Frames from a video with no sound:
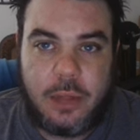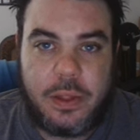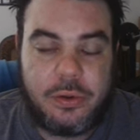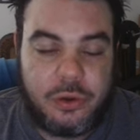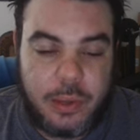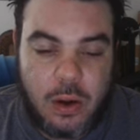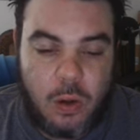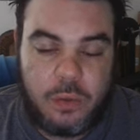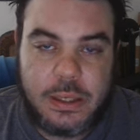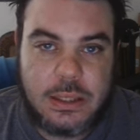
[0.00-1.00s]
I think they're doing
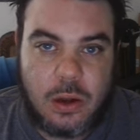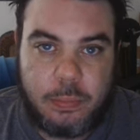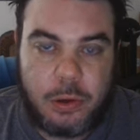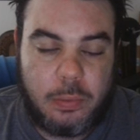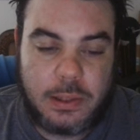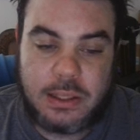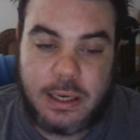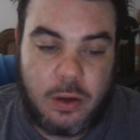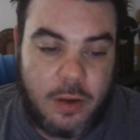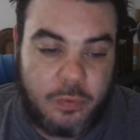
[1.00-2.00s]
all this on purpose.
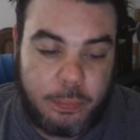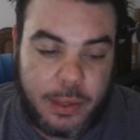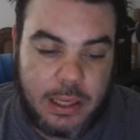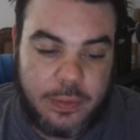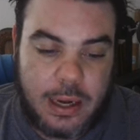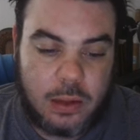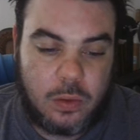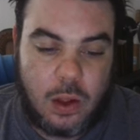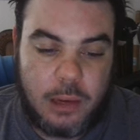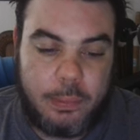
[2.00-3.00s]
I know I've repeated that a
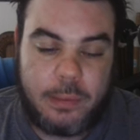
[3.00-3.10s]
lot,